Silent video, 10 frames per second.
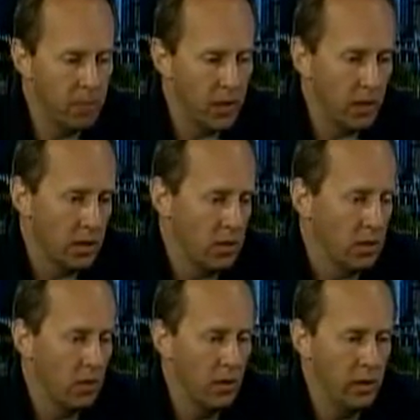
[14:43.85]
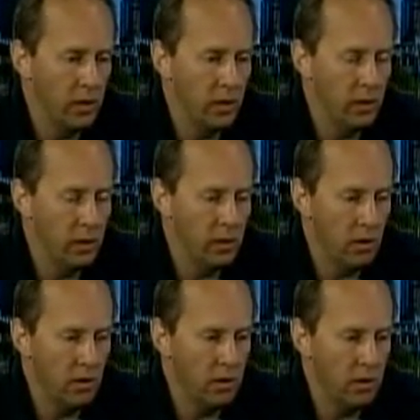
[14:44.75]
so
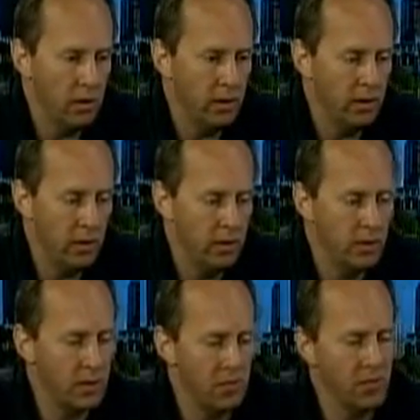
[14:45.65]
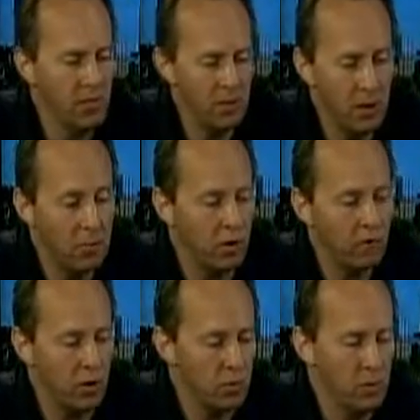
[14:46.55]
it varies. My
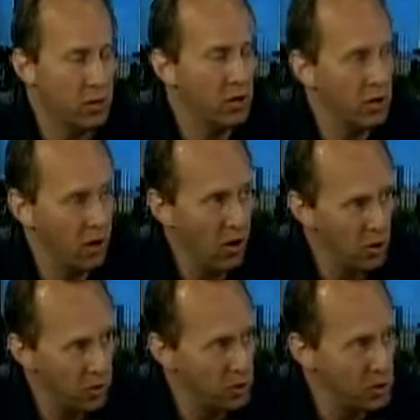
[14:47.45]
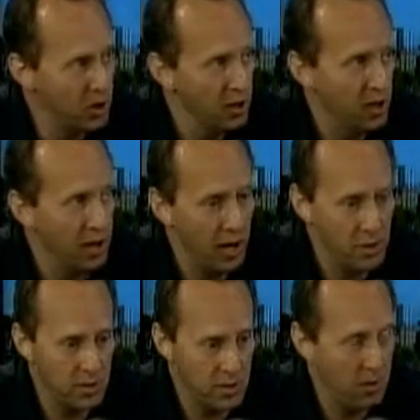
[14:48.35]
freshman year in college, I was
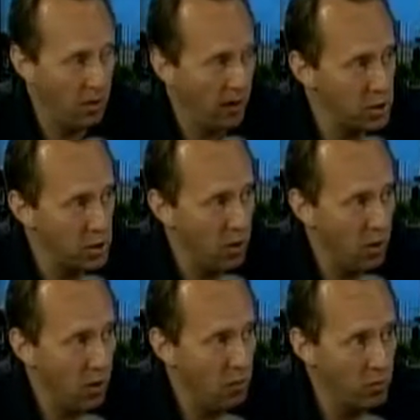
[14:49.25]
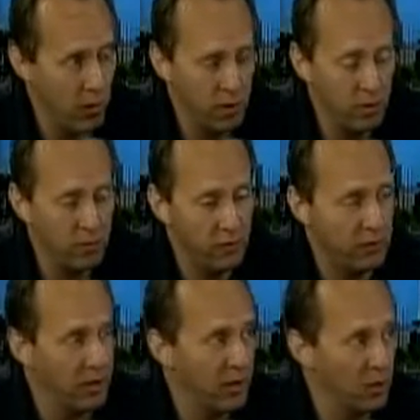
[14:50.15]
sitting in a lecture hall with 150
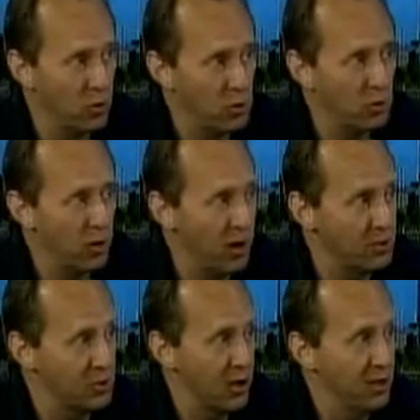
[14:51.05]
of my closest friends, right?